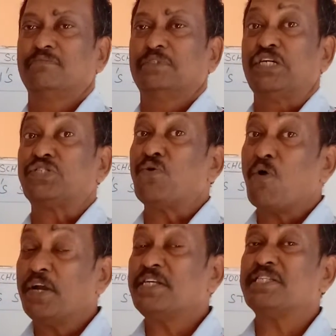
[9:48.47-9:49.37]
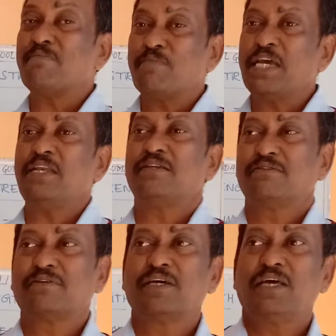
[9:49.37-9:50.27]
So, what does he mean?
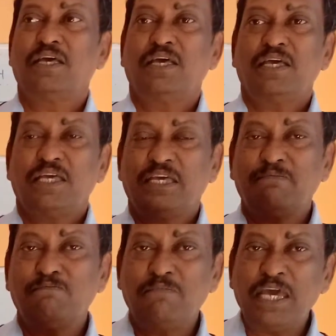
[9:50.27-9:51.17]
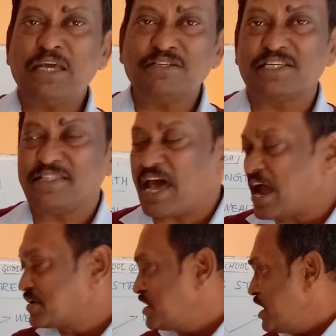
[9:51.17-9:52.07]
He means
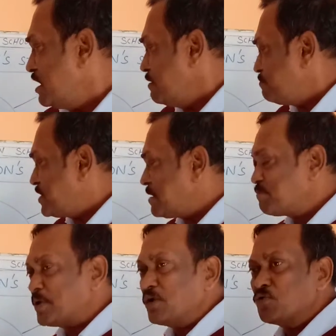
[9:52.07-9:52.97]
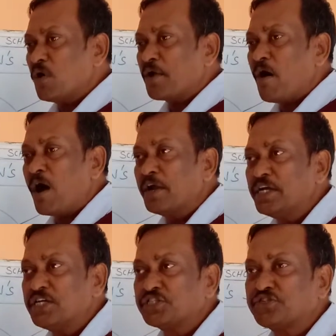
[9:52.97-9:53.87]
that people who are
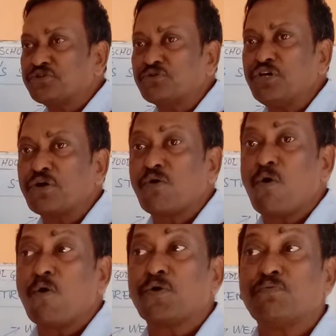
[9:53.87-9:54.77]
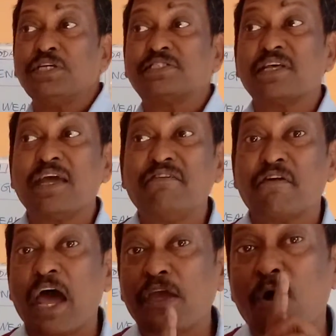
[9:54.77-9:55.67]
honest to the code, we say
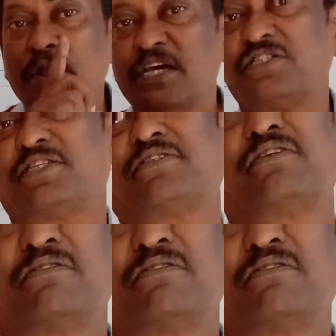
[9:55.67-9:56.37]
dry honest.